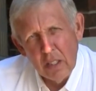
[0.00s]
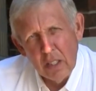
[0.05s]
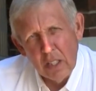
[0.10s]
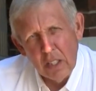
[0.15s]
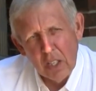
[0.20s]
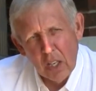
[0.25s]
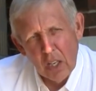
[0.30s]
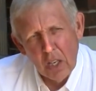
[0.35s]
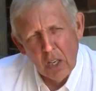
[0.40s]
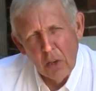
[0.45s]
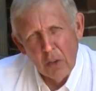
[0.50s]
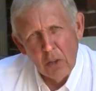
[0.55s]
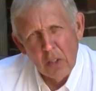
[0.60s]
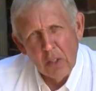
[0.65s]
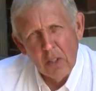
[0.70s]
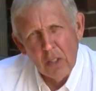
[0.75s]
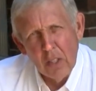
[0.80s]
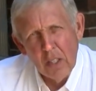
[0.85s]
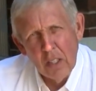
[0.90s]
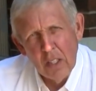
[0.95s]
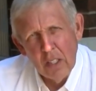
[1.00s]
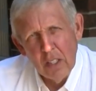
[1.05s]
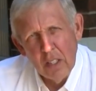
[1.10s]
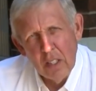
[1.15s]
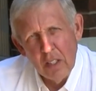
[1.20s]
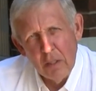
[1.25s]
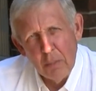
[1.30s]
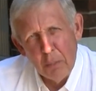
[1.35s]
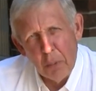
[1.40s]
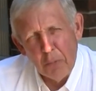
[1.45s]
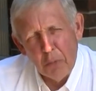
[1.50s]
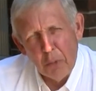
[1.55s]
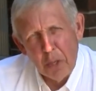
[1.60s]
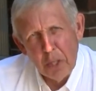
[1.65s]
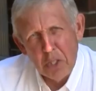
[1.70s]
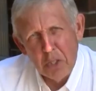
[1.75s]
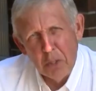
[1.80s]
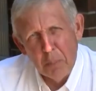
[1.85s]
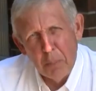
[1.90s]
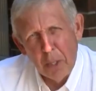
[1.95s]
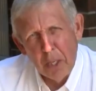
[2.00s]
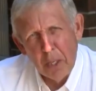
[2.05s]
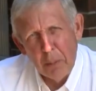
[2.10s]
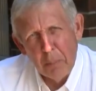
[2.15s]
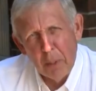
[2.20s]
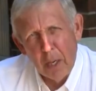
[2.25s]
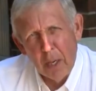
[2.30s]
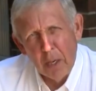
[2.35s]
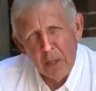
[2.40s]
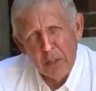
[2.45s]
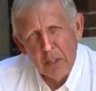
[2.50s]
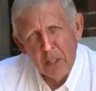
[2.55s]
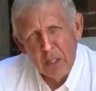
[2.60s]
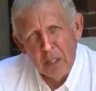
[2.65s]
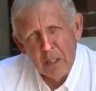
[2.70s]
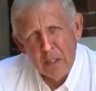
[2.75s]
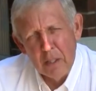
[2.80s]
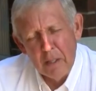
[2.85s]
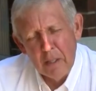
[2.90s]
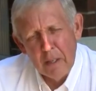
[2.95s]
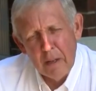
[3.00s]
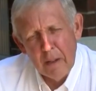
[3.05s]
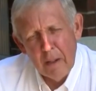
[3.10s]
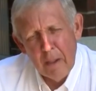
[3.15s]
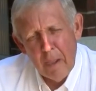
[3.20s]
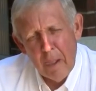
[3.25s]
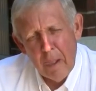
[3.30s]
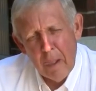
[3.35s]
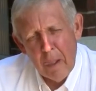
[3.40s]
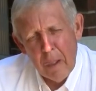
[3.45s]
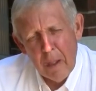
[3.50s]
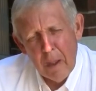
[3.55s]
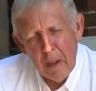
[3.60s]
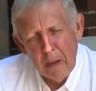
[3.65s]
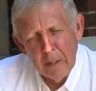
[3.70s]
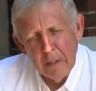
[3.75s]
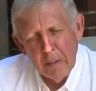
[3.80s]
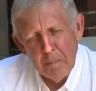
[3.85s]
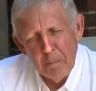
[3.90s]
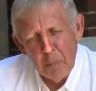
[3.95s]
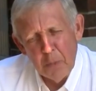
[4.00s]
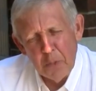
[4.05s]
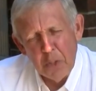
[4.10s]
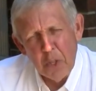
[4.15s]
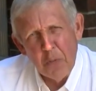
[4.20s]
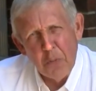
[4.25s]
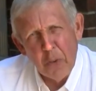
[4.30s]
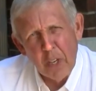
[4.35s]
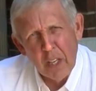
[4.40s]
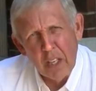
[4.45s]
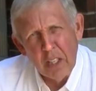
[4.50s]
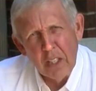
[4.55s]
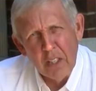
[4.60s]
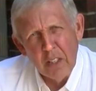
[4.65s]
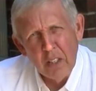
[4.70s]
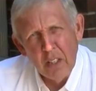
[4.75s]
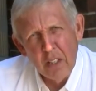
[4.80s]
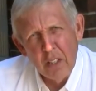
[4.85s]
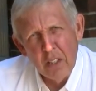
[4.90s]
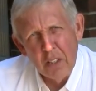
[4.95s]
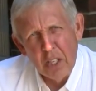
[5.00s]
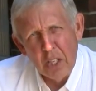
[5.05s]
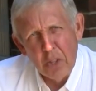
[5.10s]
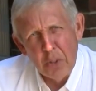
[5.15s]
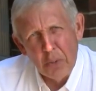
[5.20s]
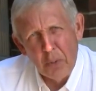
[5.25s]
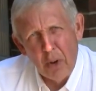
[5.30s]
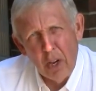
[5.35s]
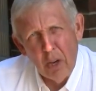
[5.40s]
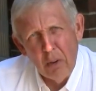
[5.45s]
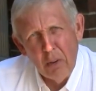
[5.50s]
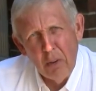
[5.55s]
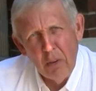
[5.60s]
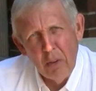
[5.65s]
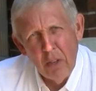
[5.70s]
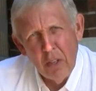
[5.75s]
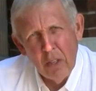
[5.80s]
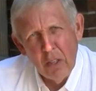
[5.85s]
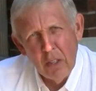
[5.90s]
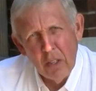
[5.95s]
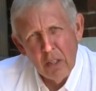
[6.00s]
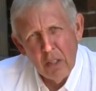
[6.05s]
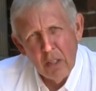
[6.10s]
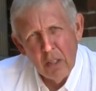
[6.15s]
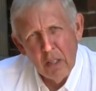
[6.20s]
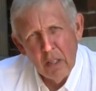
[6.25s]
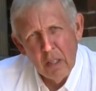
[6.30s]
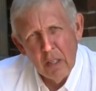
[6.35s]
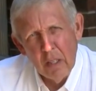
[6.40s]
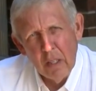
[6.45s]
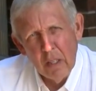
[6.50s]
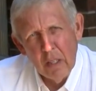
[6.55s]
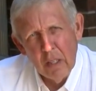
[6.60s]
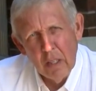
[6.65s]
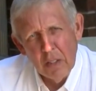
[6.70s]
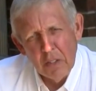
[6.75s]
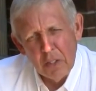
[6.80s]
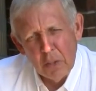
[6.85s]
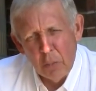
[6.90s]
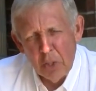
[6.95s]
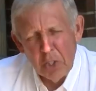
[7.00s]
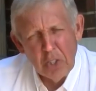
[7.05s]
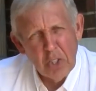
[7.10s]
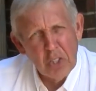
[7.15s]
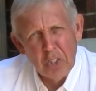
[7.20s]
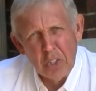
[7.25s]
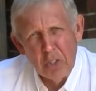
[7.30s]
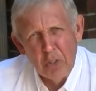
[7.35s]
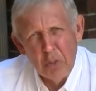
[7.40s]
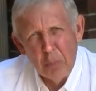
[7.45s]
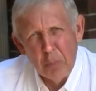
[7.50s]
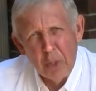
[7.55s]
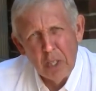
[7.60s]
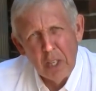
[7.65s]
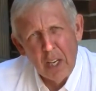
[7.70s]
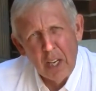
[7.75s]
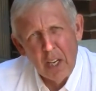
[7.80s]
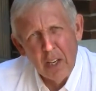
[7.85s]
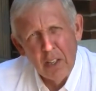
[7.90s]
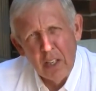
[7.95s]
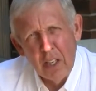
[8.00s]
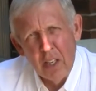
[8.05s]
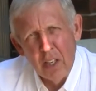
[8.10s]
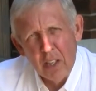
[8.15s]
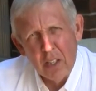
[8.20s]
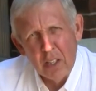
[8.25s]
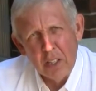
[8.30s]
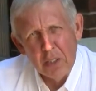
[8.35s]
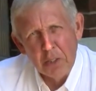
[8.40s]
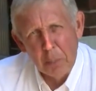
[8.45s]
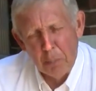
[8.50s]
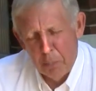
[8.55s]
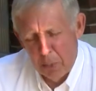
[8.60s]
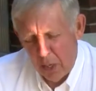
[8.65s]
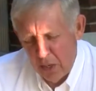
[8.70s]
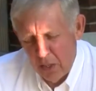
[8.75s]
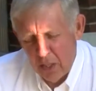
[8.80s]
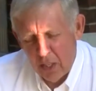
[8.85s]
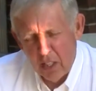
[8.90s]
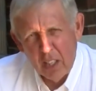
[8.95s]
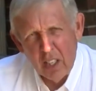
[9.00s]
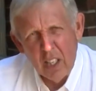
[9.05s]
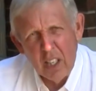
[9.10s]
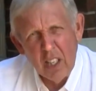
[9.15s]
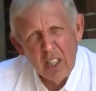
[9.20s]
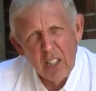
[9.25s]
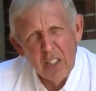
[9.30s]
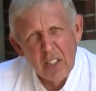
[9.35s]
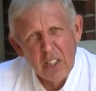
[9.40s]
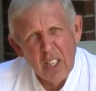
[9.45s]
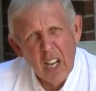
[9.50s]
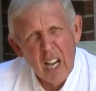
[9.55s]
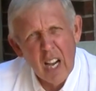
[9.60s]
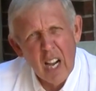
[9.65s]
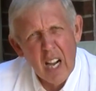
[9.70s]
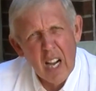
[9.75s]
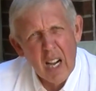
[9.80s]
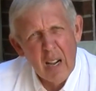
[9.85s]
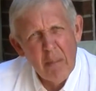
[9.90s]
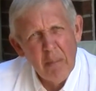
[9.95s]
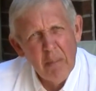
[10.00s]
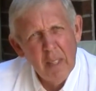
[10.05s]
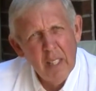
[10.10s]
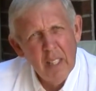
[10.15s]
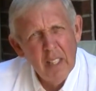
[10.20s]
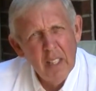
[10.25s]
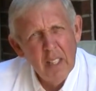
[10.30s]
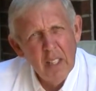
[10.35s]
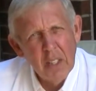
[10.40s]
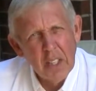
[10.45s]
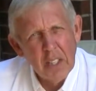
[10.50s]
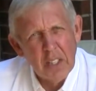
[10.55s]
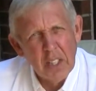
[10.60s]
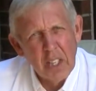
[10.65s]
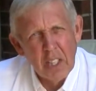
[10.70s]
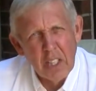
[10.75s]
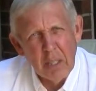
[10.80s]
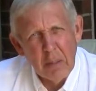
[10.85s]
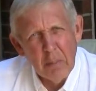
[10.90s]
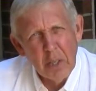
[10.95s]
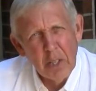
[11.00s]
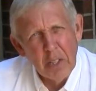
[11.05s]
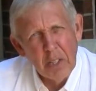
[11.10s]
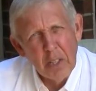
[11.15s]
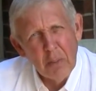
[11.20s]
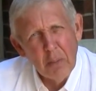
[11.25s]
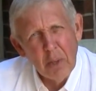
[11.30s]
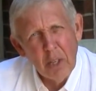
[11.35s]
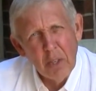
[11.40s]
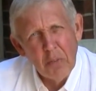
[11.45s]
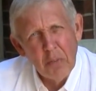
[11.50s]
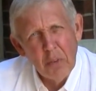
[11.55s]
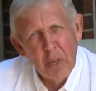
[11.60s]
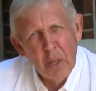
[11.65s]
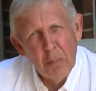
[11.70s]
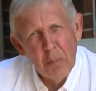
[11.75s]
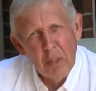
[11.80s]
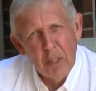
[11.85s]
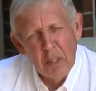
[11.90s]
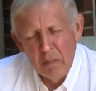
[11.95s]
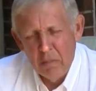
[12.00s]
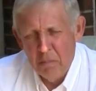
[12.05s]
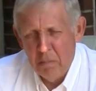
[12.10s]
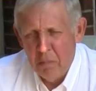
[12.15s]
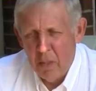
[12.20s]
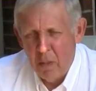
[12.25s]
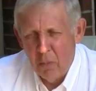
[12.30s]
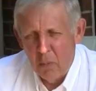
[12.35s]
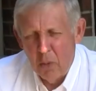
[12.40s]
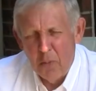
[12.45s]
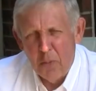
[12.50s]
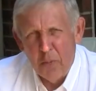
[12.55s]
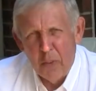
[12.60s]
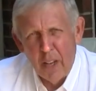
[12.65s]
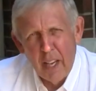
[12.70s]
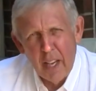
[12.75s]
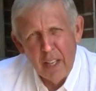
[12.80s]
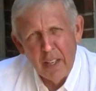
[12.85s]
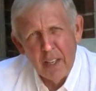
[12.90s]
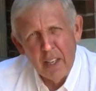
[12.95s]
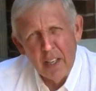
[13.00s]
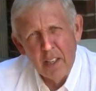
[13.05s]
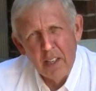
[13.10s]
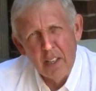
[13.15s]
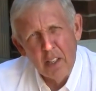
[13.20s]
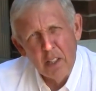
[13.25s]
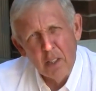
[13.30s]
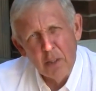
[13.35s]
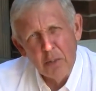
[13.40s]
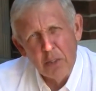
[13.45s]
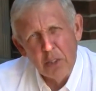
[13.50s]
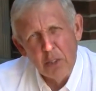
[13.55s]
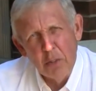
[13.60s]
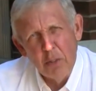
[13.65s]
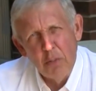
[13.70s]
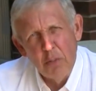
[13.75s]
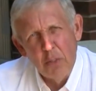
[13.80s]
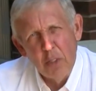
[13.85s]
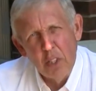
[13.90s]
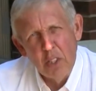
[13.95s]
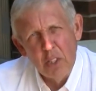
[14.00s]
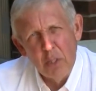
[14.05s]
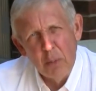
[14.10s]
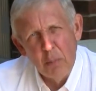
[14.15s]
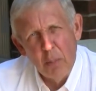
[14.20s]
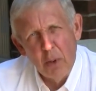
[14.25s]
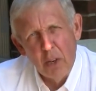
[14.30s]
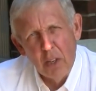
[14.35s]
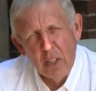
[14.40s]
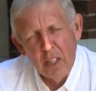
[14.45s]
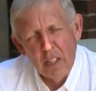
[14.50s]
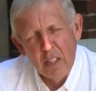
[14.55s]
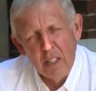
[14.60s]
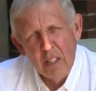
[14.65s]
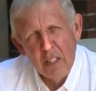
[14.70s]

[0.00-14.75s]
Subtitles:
and the local professional paid politicians, see if they get dethroned. So we just soon to be down here, because up there you can't get a job. They take your money away from you. We're fine down here on tuna fish and bread.